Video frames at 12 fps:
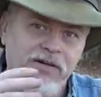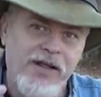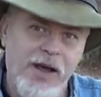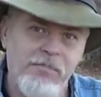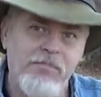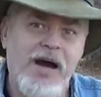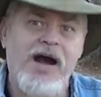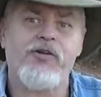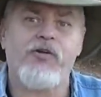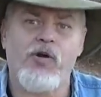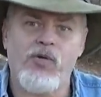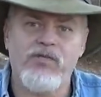that
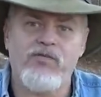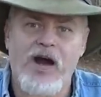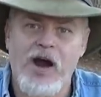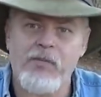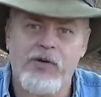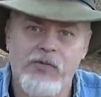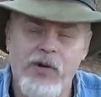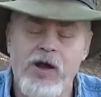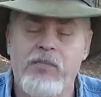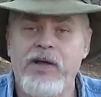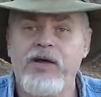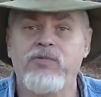micro environment around me.